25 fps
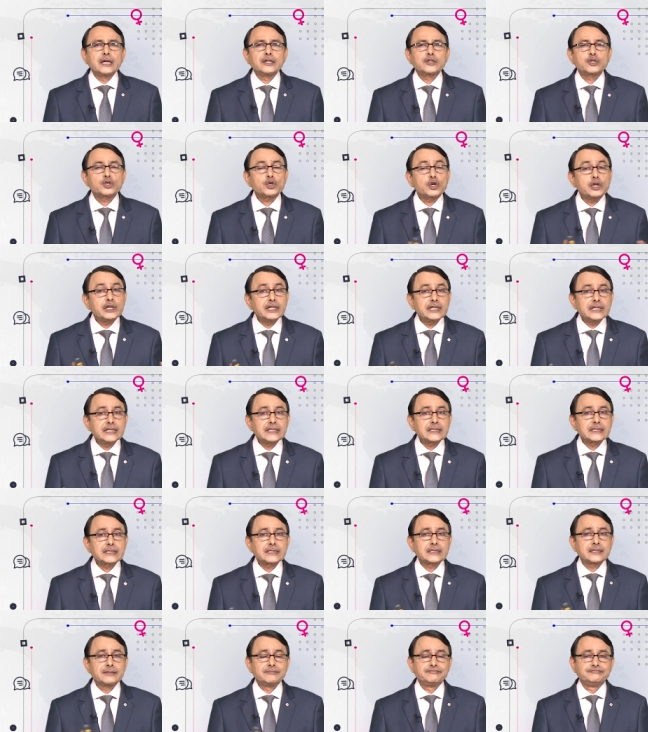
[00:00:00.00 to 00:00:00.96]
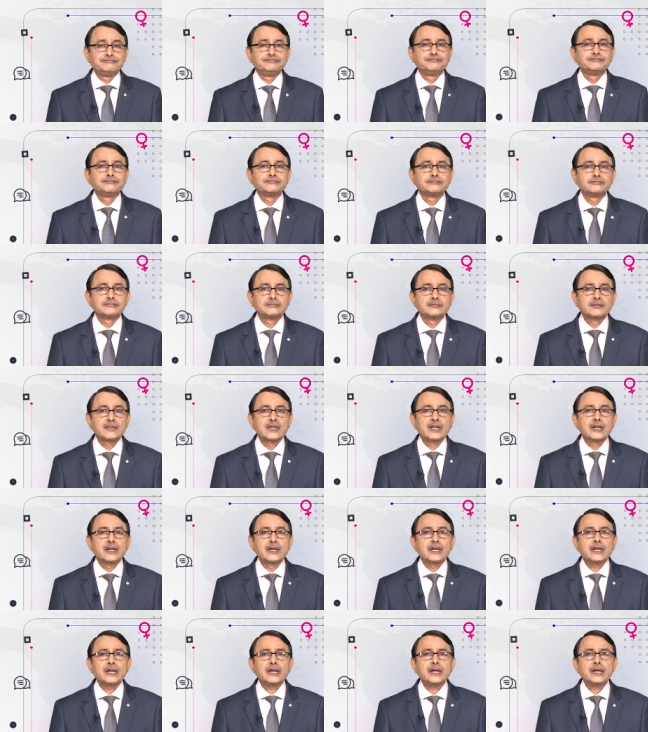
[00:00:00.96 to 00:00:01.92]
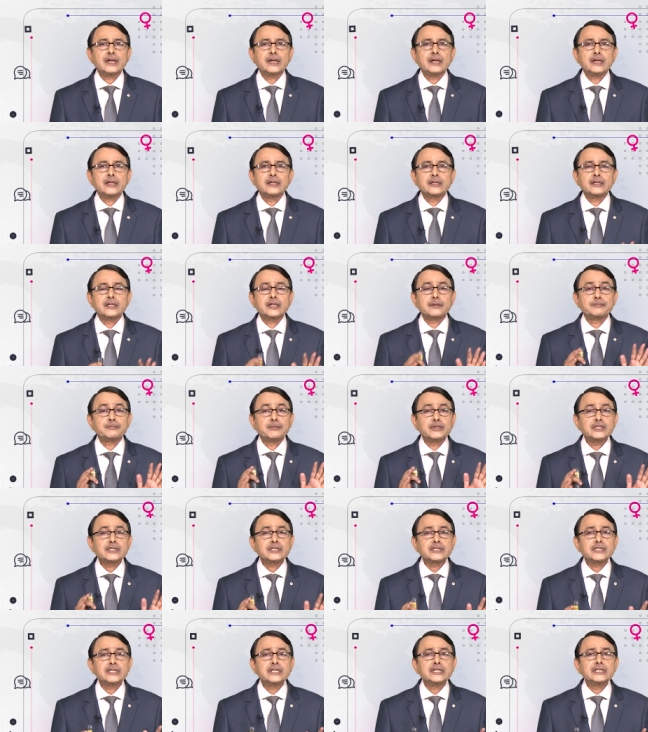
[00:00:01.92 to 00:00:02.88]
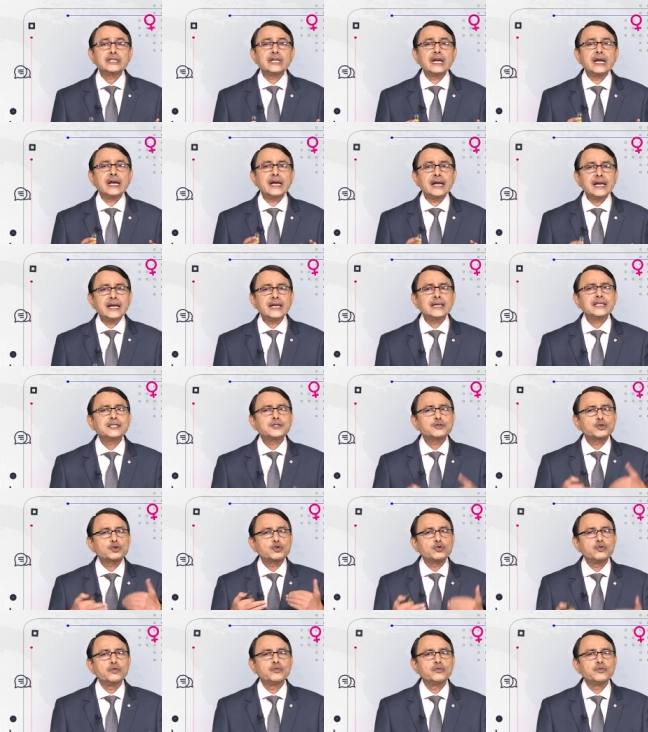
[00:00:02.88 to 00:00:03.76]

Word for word: choice the person has to